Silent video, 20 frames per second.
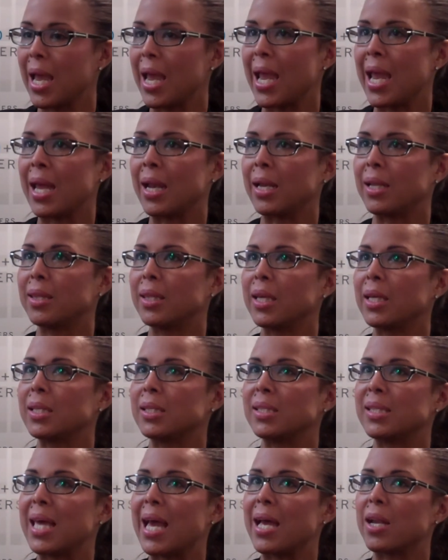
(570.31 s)
And I think
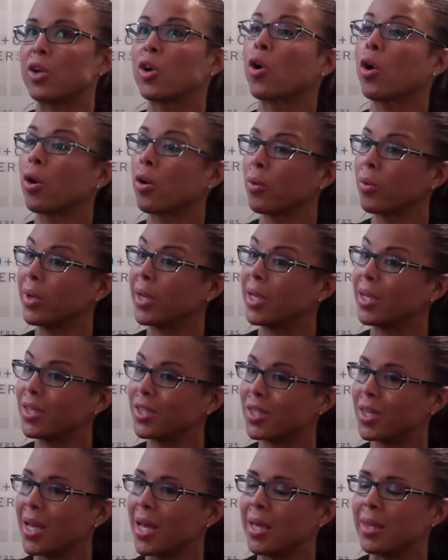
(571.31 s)
it's that
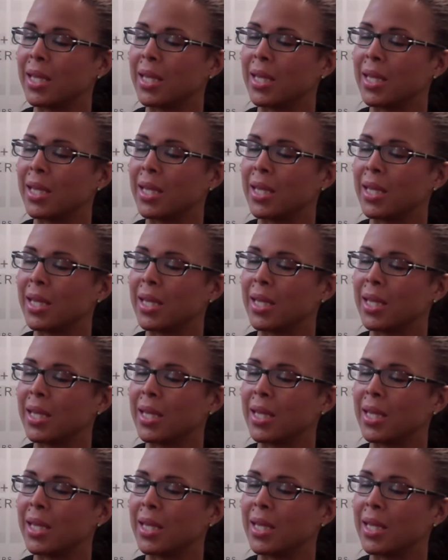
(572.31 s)
courage,